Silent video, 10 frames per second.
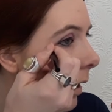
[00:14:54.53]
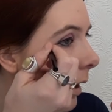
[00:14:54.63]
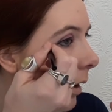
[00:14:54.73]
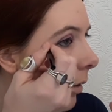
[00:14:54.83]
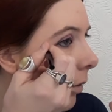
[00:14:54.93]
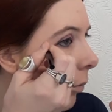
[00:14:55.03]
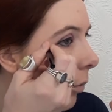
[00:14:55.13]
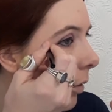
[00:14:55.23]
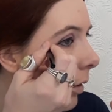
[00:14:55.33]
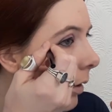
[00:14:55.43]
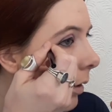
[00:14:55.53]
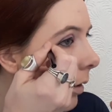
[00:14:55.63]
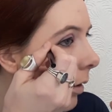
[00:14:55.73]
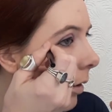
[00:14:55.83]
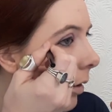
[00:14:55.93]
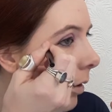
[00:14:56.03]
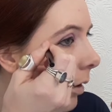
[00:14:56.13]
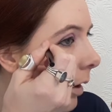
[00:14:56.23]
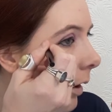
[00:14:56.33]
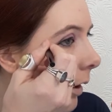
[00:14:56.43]
and one
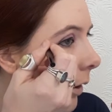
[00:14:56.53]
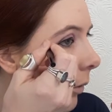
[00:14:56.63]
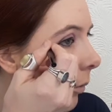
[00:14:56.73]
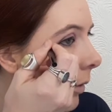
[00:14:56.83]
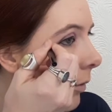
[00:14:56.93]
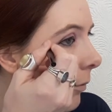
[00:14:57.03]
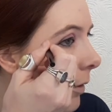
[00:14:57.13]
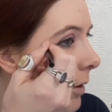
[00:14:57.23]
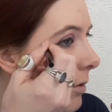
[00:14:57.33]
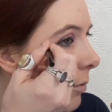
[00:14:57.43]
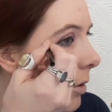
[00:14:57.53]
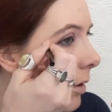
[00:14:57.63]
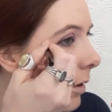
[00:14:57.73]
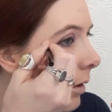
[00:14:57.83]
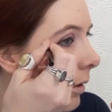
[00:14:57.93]
online with the first one.